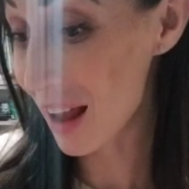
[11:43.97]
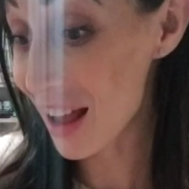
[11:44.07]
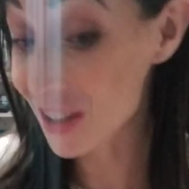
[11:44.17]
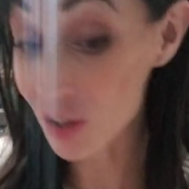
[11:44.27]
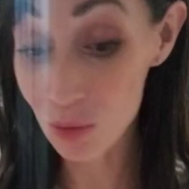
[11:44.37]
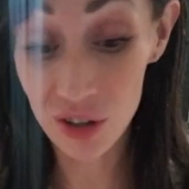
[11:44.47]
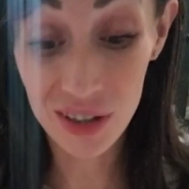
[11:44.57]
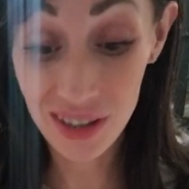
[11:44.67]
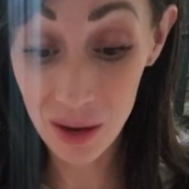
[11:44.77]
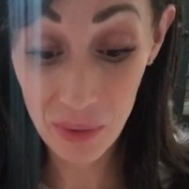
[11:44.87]
so we'll
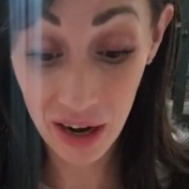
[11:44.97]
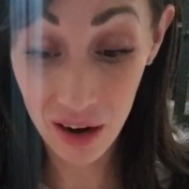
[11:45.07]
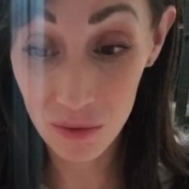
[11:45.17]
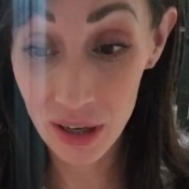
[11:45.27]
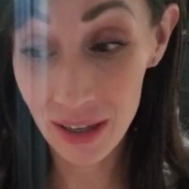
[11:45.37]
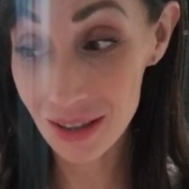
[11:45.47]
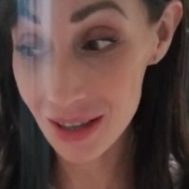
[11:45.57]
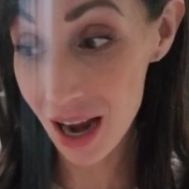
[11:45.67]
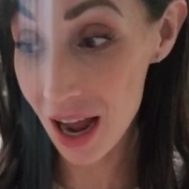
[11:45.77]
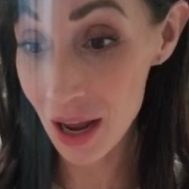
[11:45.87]
just come back on when it's
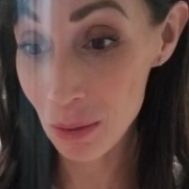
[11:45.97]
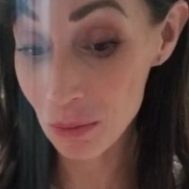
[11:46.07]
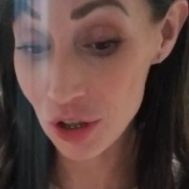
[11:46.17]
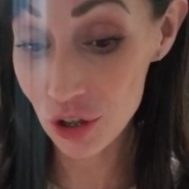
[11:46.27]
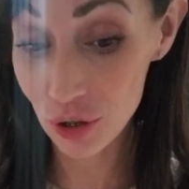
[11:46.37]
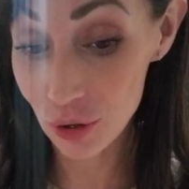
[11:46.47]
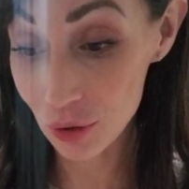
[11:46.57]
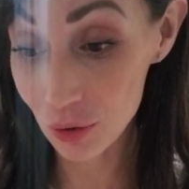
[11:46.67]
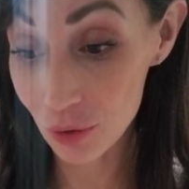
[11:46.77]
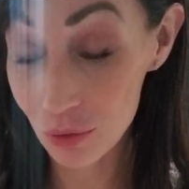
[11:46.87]
time
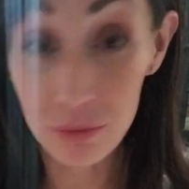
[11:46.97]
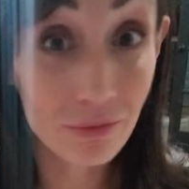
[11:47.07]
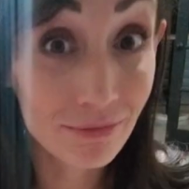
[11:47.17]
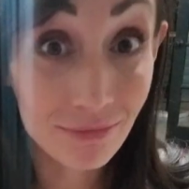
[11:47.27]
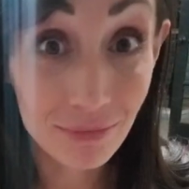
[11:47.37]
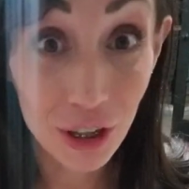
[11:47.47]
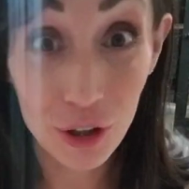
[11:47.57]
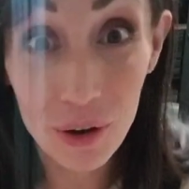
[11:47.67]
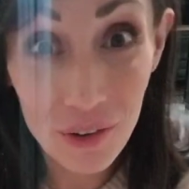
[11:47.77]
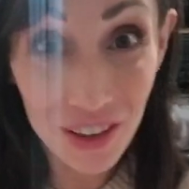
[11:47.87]
to
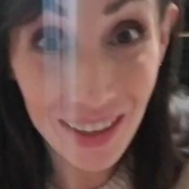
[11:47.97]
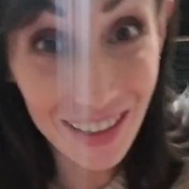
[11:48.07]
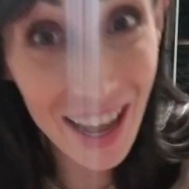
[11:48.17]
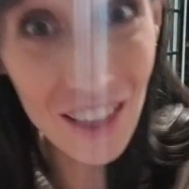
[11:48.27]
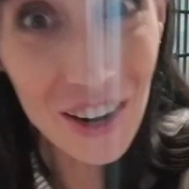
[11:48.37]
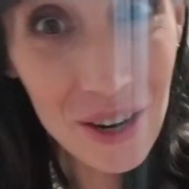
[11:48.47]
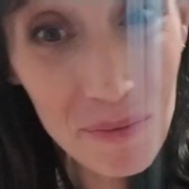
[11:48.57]
glue everything together.